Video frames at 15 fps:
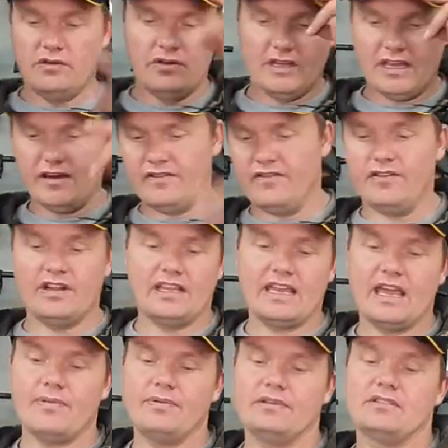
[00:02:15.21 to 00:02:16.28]
You get a free
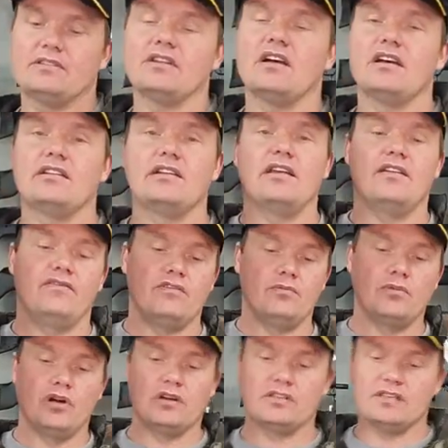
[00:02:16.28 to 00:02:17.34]
cap inside every
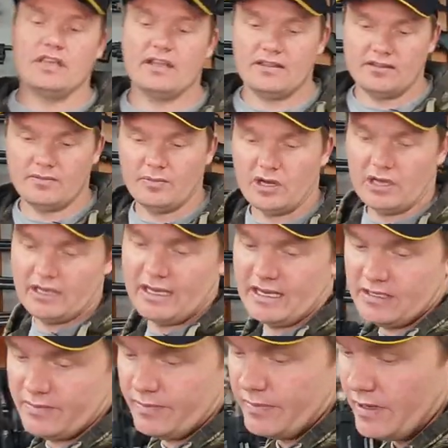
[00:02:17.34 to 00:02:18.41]
box. And the box
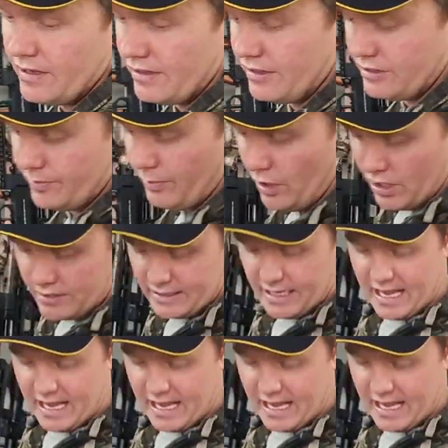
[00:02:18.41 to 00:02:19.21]
has, this box